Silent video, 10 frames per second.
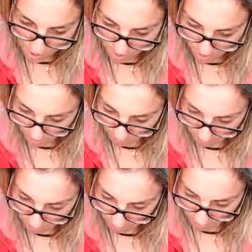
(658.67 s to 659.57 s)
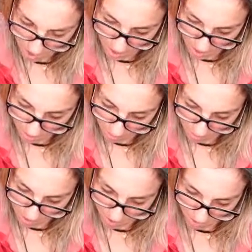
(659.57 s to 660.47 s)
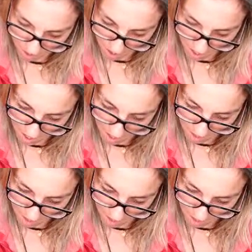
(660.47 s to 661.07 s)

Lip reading: a sun. Actually, that could be a sunrise.